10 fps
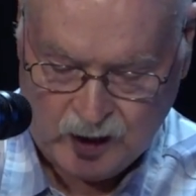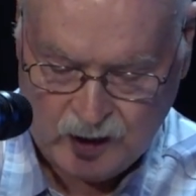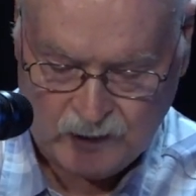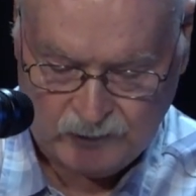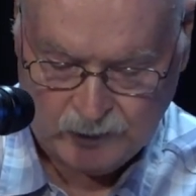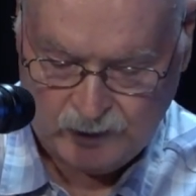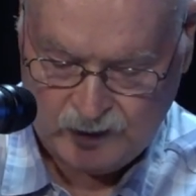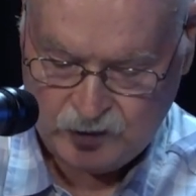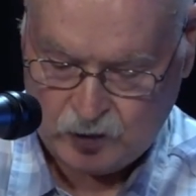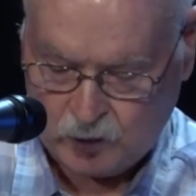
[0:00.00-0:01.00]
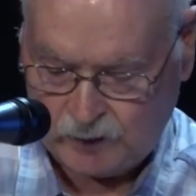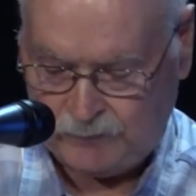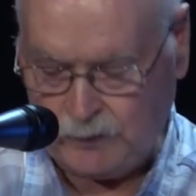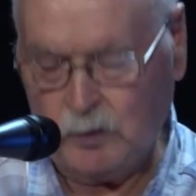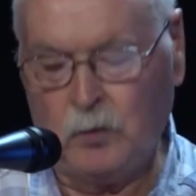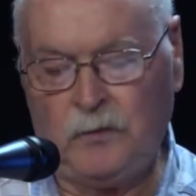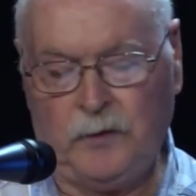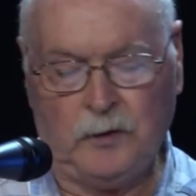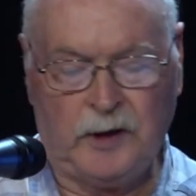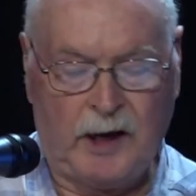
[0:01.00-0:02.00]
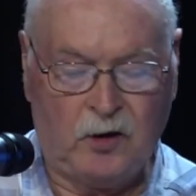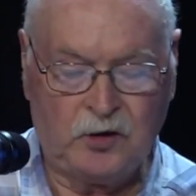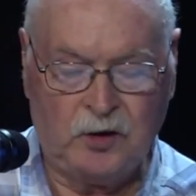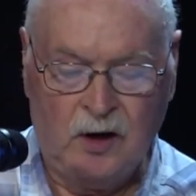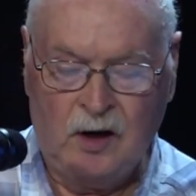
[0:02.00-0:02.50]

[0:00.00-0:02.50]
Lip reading: of the historic Old Field House,